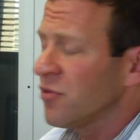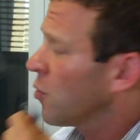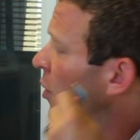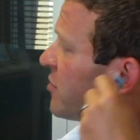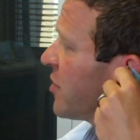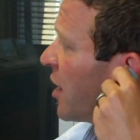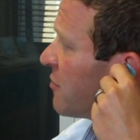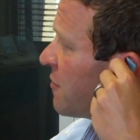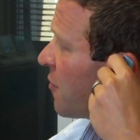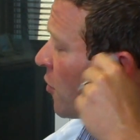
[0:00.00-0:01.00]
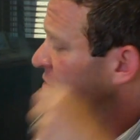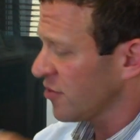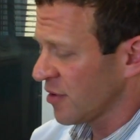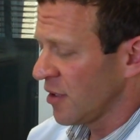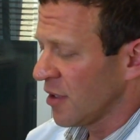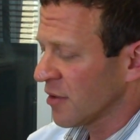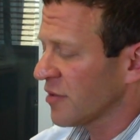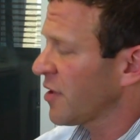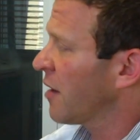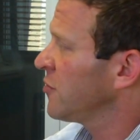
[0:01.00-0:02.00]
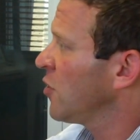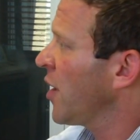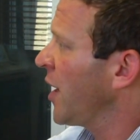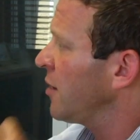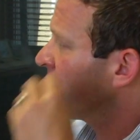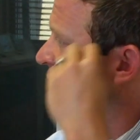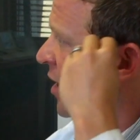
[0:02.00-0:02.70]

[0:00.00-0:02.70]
So once again, first, let's have you hang